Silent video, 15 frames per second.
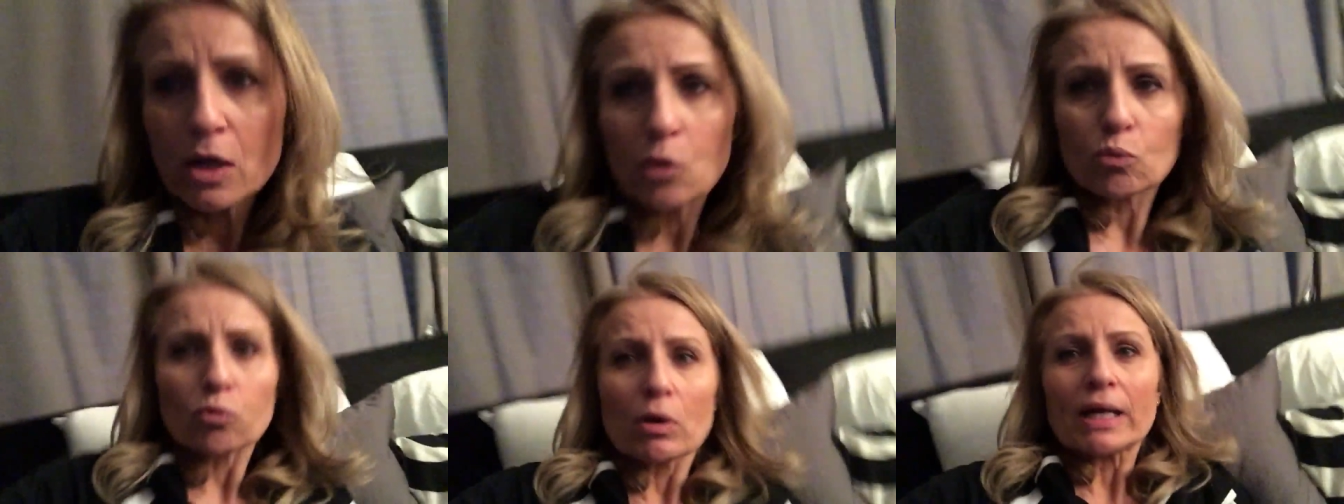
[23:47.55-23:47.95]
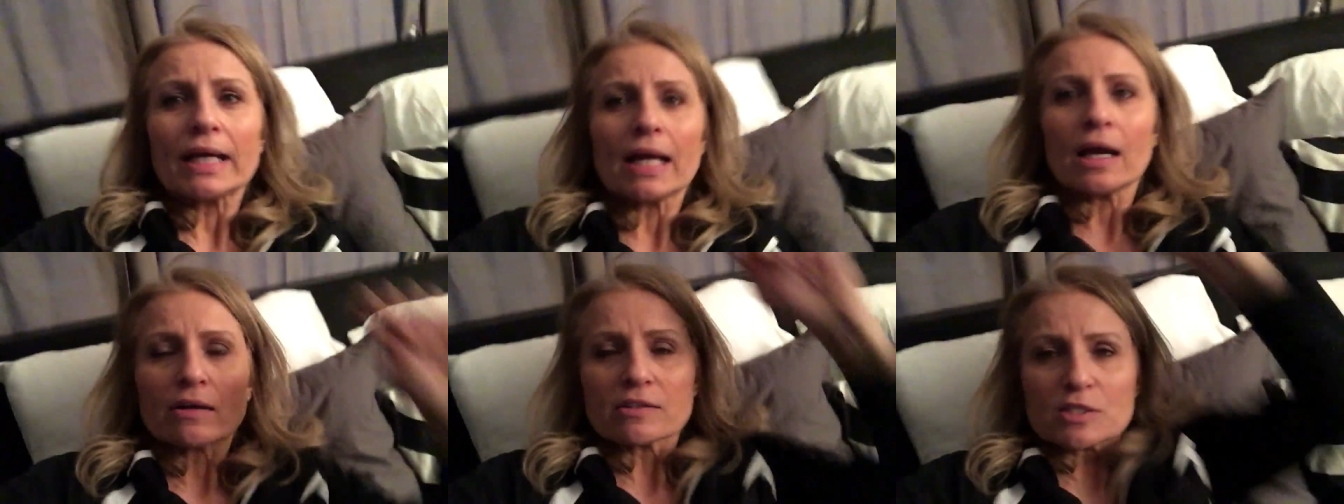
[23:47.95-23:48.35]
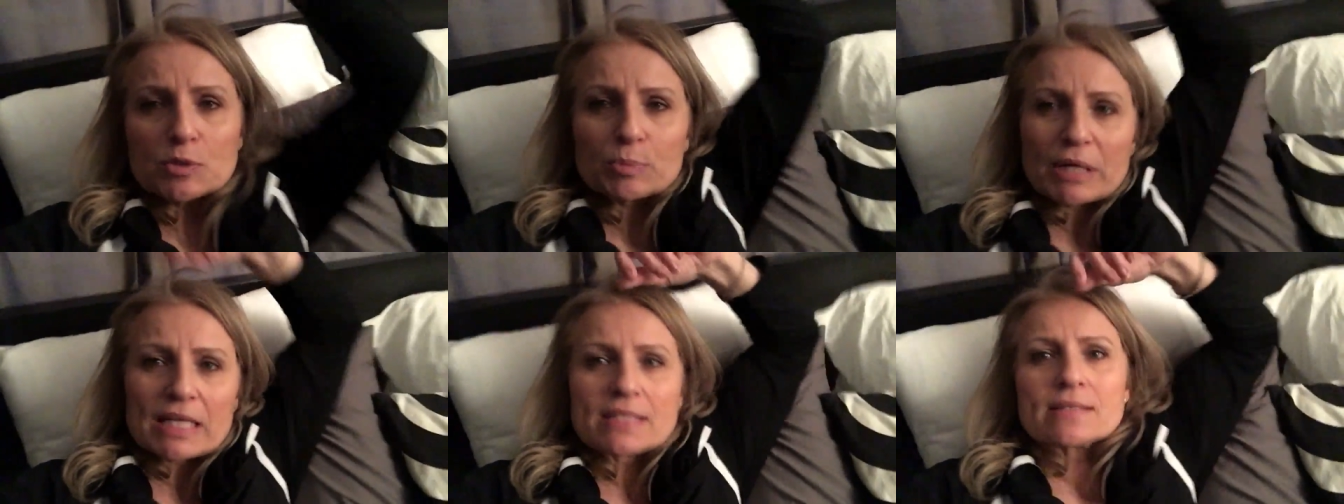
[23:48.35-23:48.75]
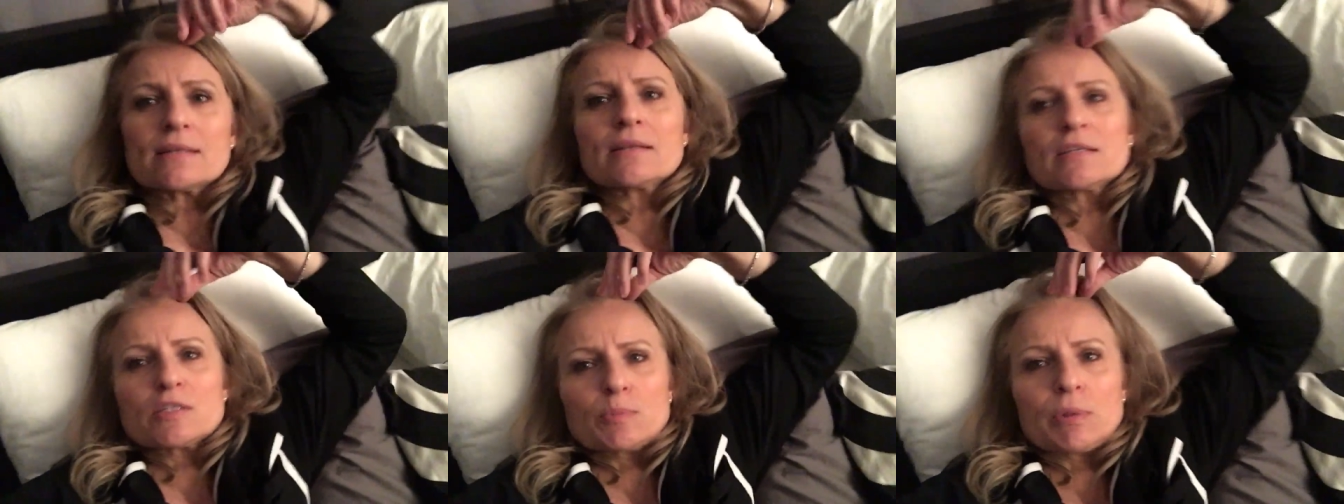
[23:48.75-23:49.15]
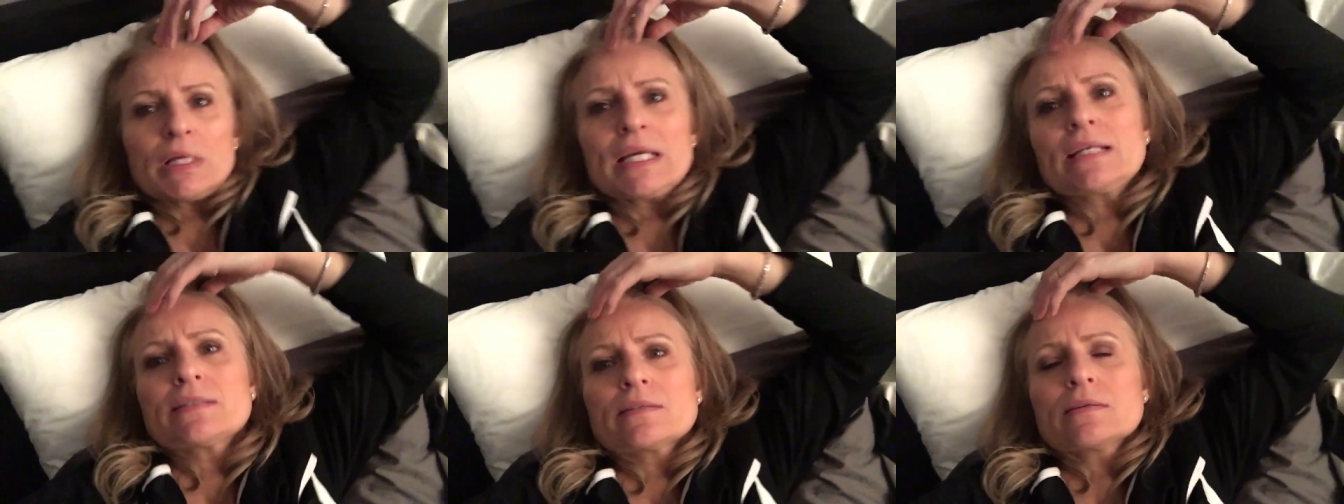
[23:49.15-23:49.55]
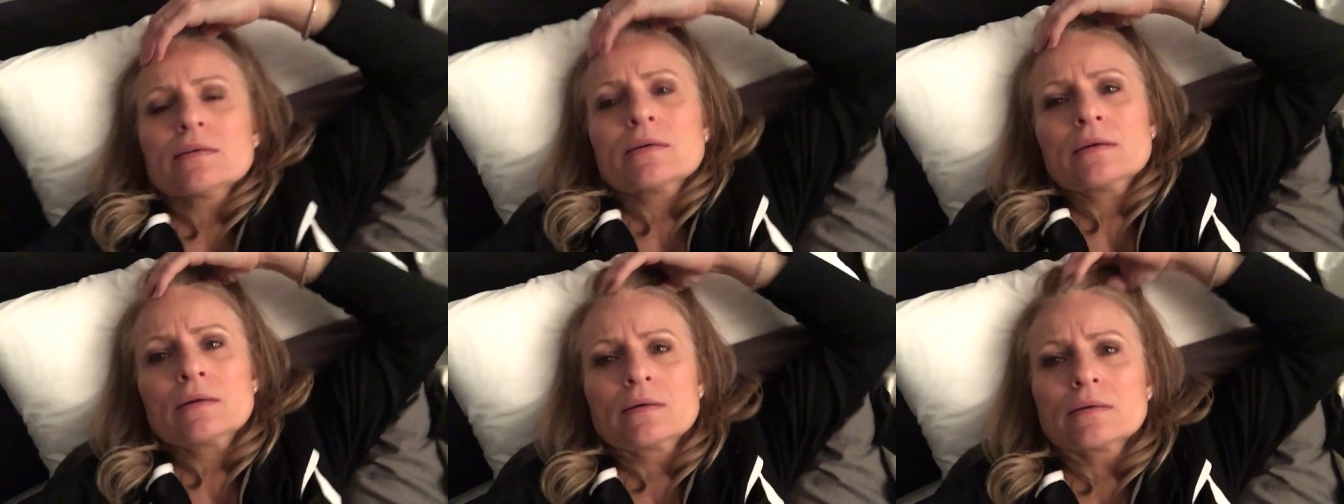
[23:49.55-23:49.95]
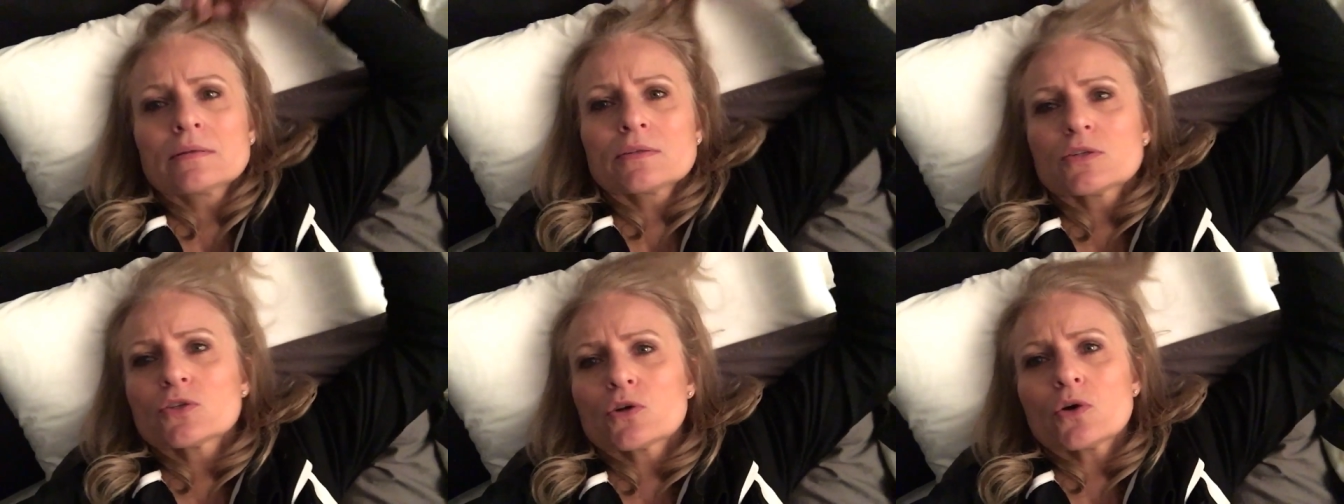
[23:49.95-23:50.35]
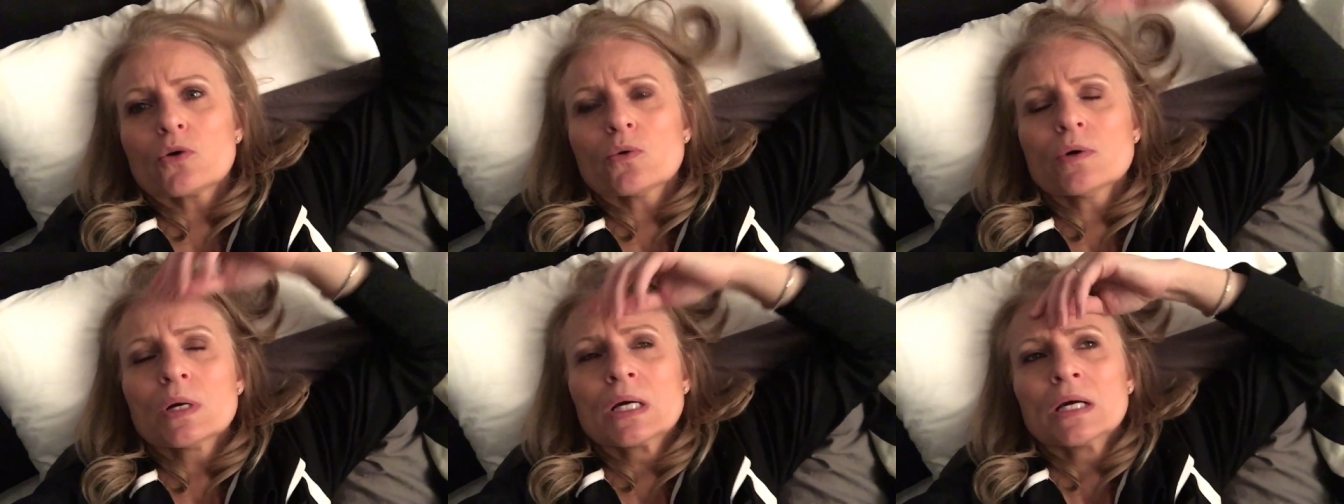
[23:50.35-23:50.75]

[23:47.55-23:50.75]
running out of space in this place. So